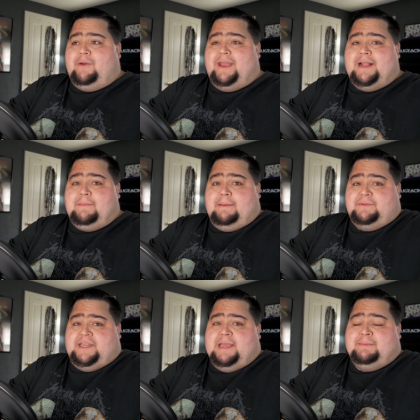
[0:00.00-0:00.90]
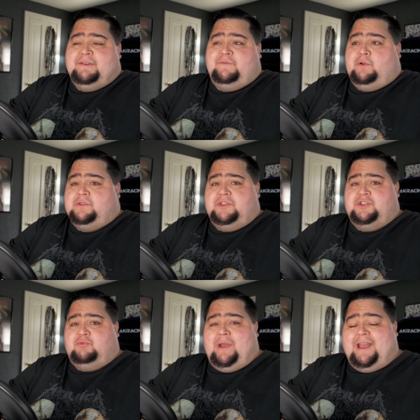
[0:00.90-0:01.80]
and I'm able to keep my voltage
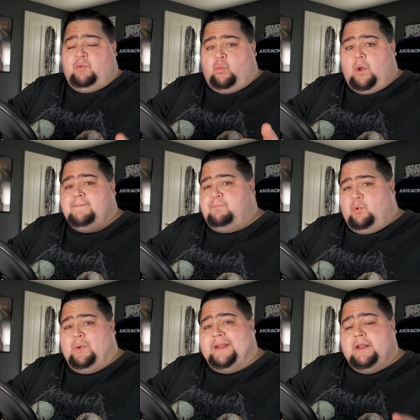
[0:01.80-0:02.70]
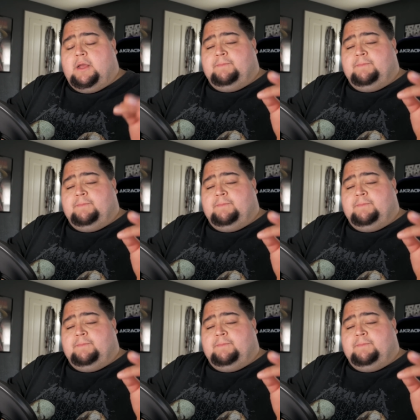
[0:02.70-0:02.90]
at 1.22